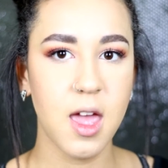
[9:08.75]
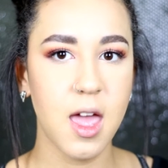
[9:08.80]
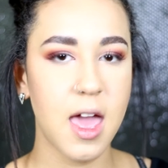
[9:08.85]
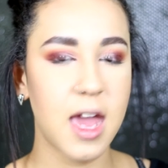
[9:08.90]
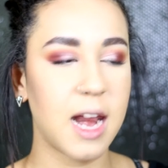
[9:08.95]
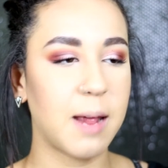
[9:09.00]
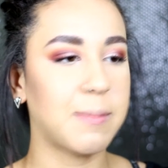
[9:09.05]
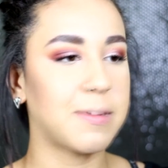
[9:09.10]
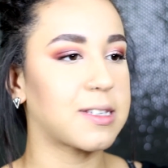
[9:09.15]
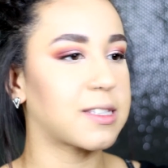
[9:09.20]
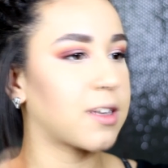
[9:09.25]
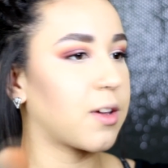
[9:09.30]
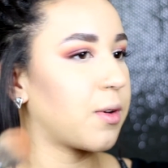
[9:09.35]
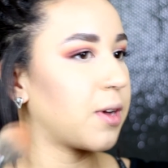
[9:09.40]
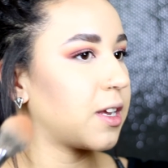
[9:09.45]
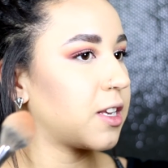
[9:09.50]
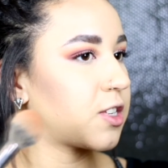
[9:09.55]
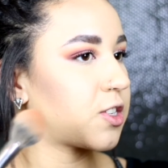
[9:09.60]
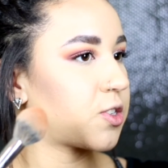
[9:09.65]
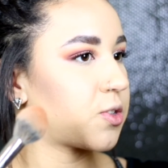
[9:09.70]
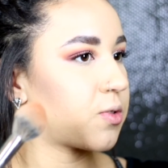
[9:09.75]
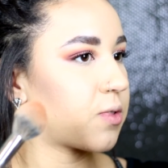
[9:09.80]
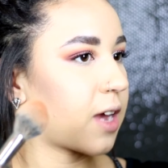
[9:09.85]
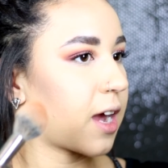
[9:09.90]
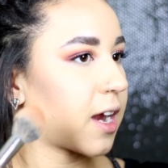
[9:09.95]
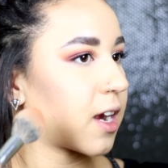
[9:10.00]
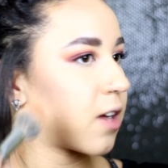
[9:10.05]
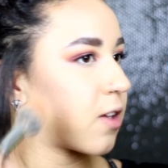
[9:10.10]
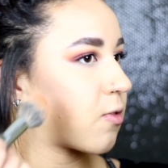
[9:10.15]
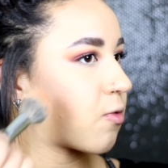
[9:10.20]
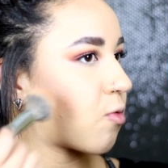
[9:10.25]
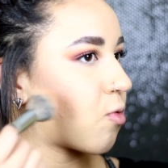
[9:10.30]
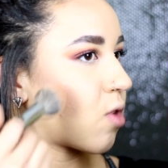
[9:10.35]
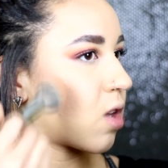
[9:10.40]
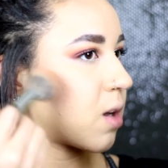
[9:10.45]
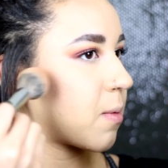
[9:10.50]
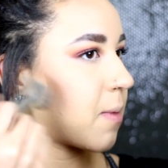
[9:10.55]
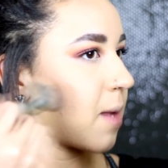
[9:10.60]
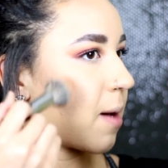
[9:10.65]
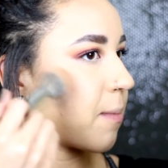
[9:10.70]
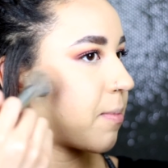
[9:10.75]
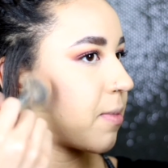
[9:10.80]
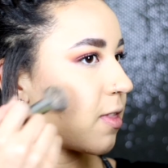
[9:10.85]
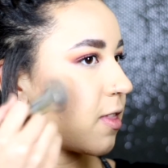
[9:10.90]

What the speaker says: And I'm just going to kind of warm up